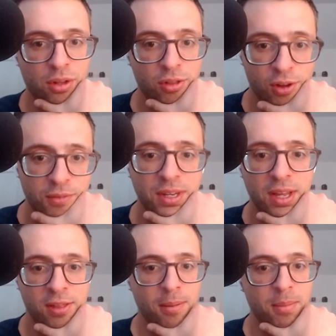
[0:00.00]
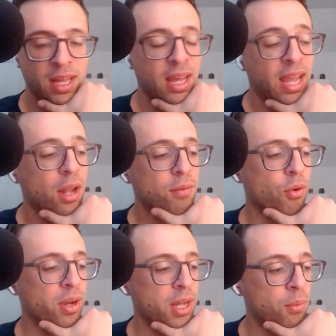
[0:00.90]
conservatism in, in
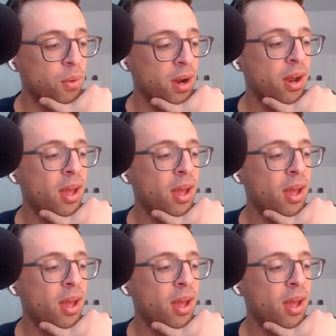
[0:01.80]
California, where,